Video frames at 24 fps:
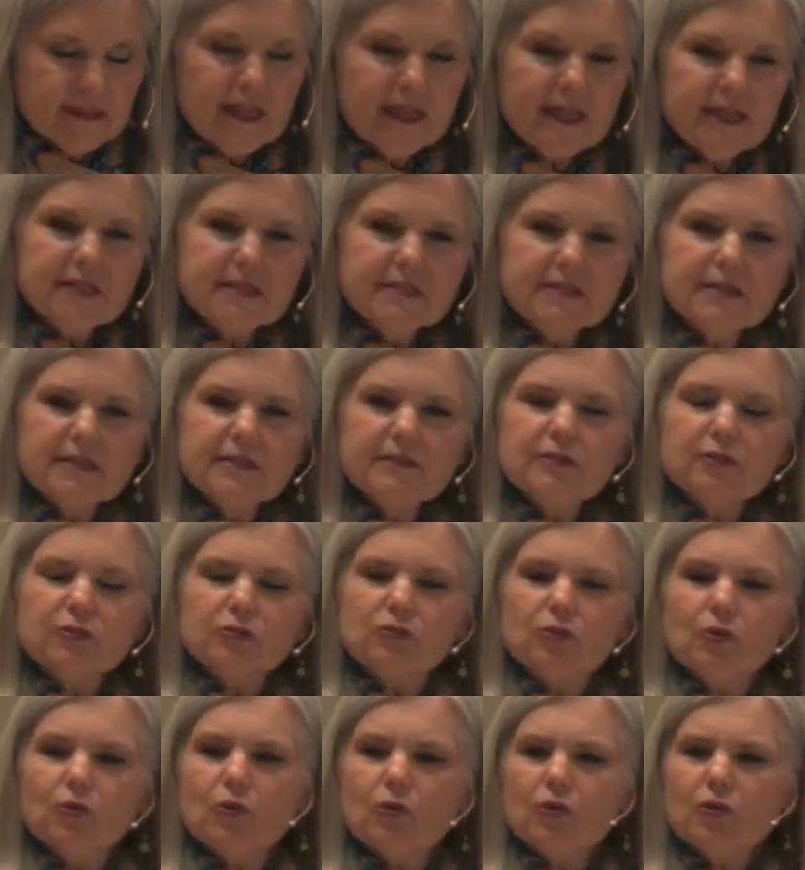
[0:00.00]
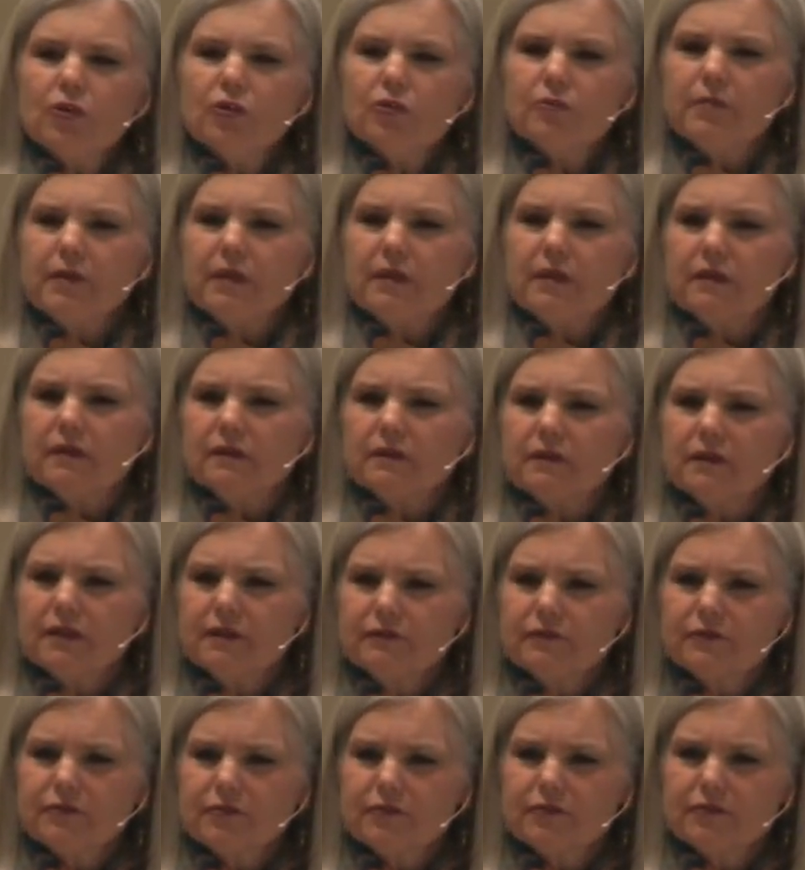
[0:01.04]
Ladies, let the Lord be the
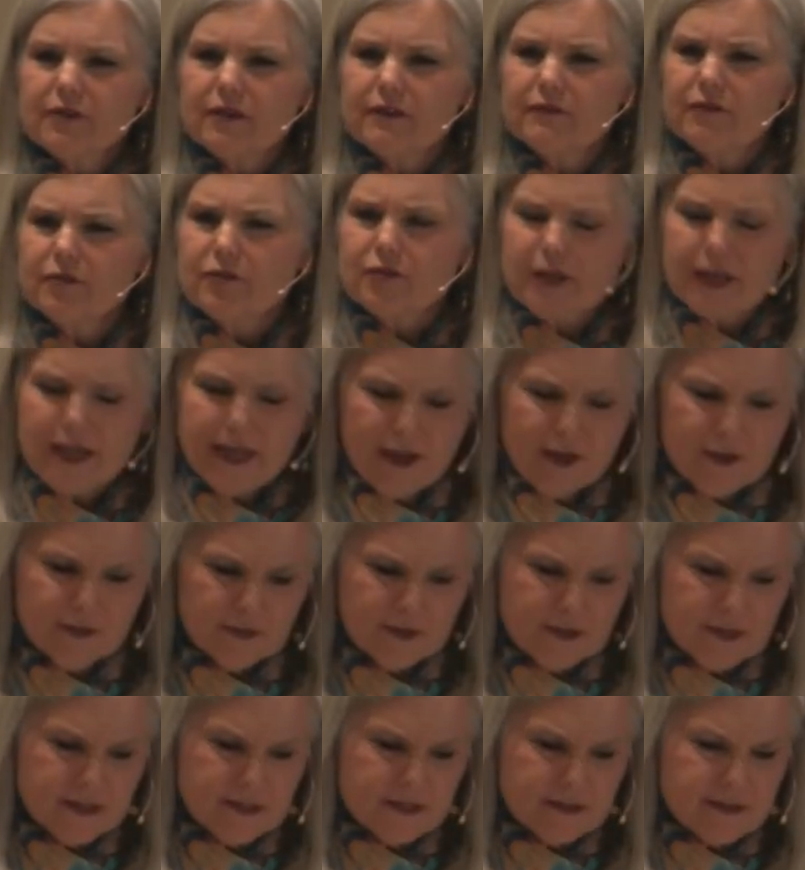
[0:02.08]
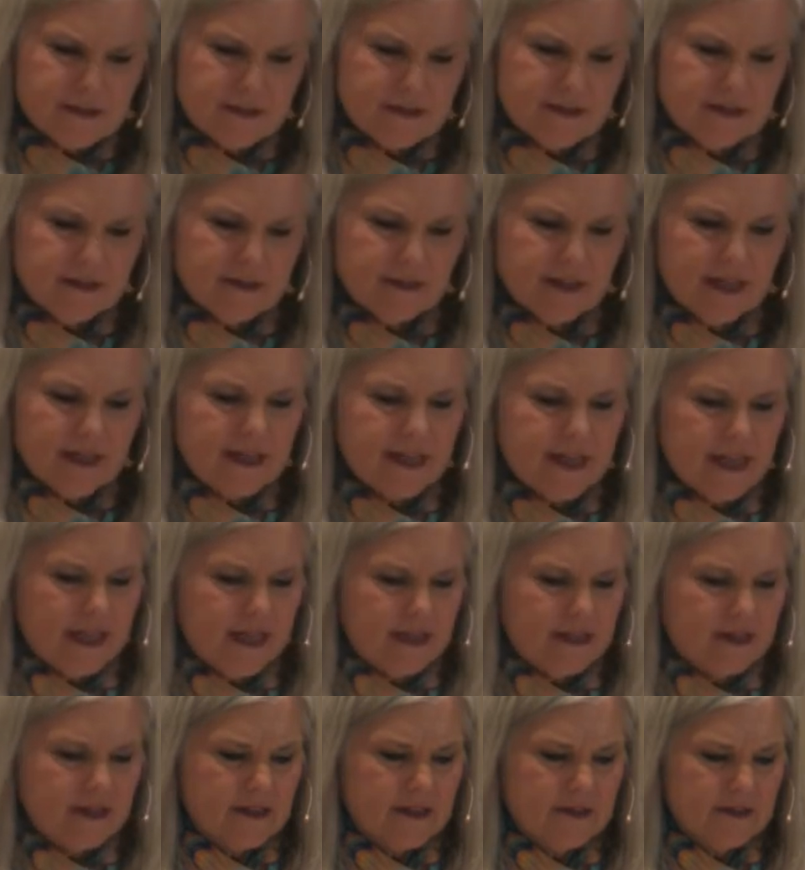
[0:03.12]
lifter of your countenance, like
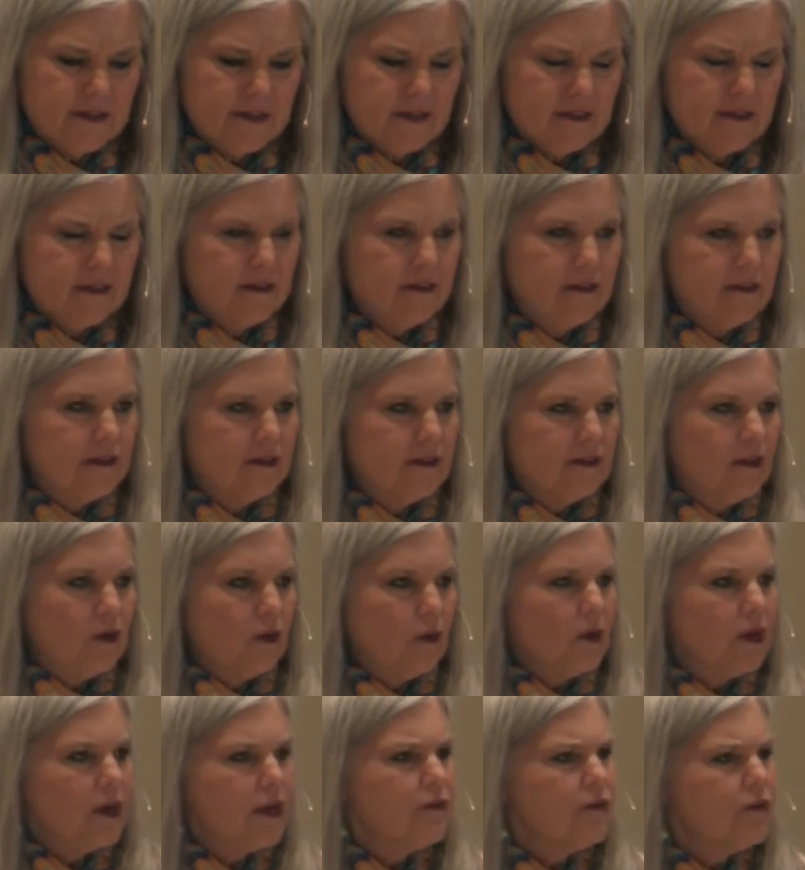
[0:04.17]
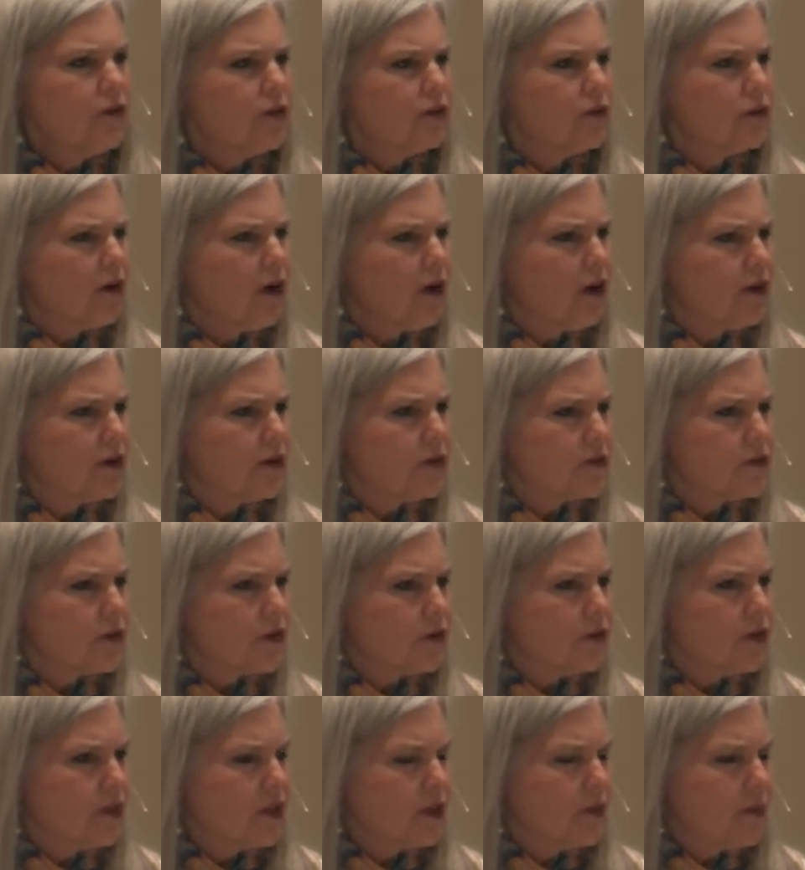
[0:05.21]
Hannah. Whatever your heart is
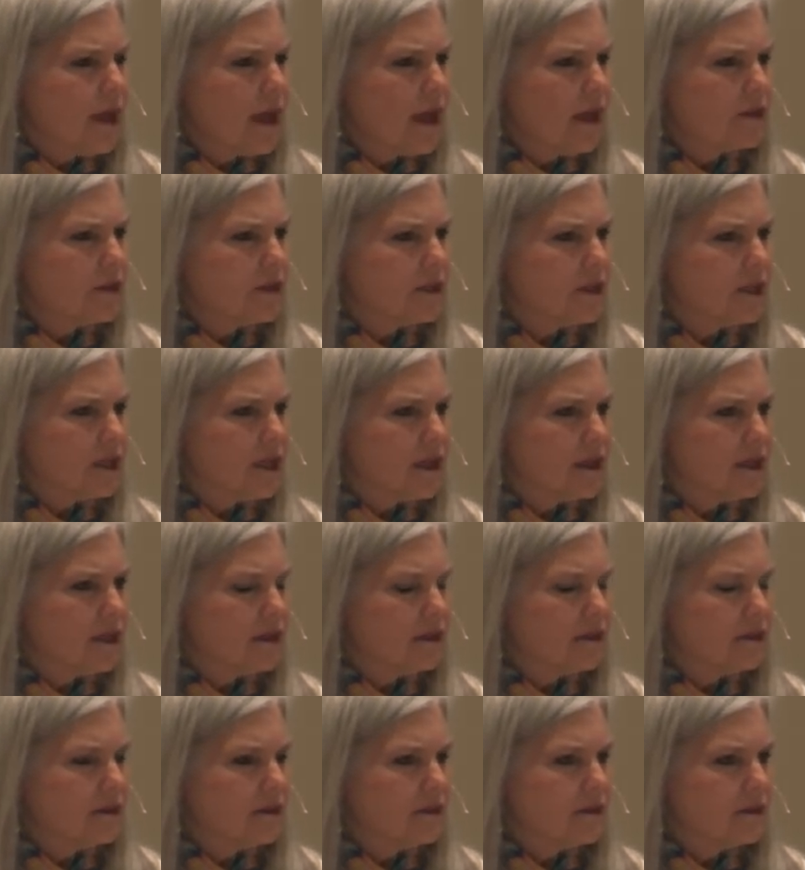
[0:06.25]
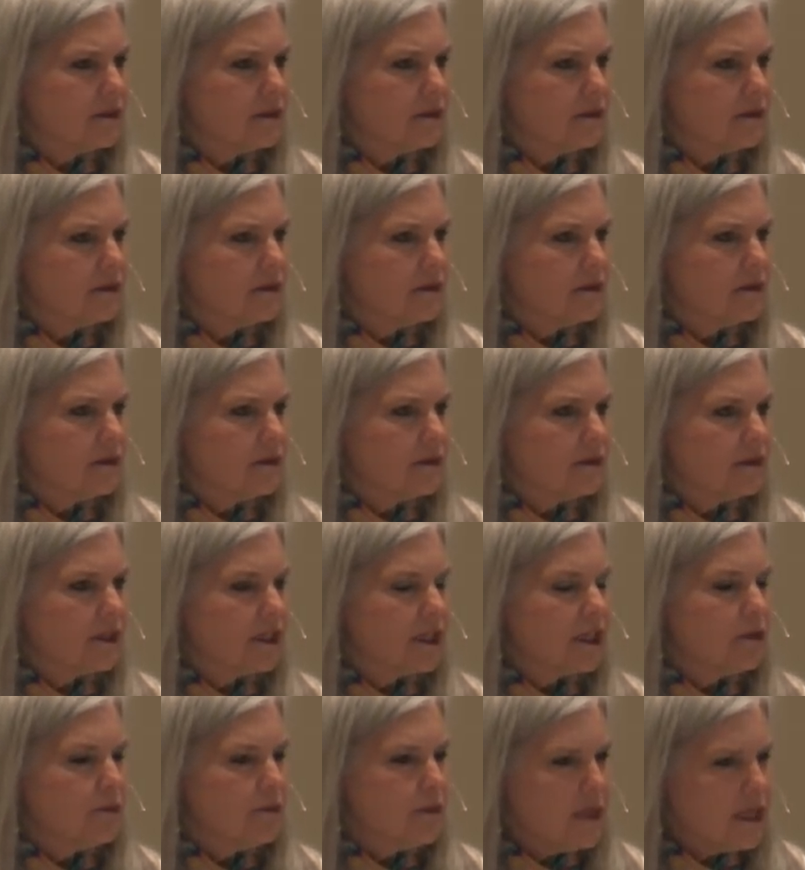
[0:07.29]
hurting about tonight,
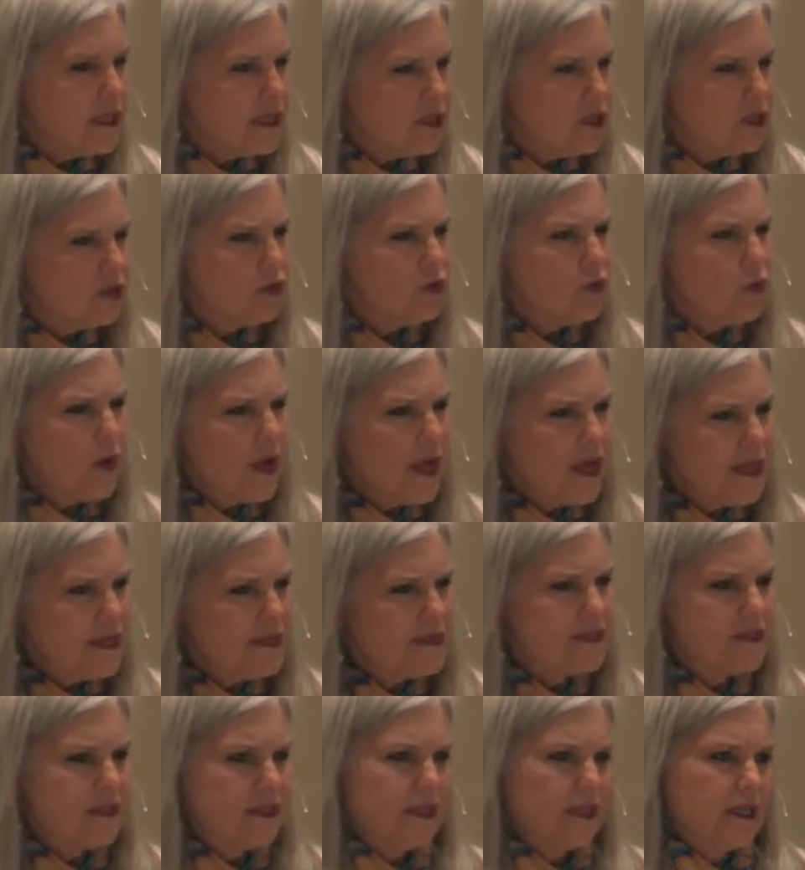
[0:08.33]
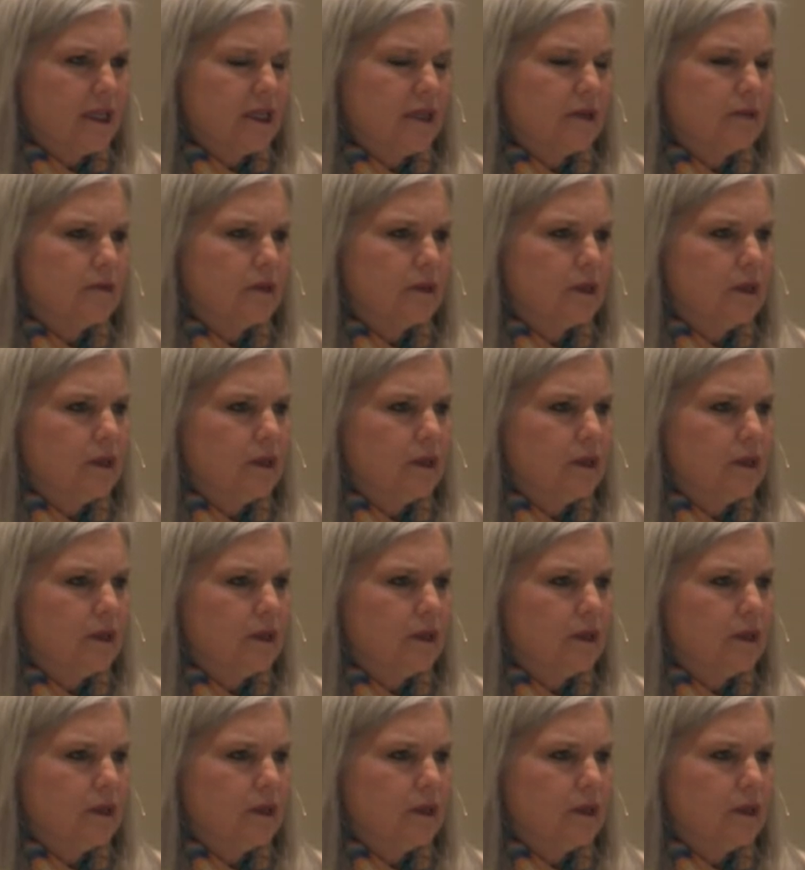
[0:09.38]
commit your ways to him.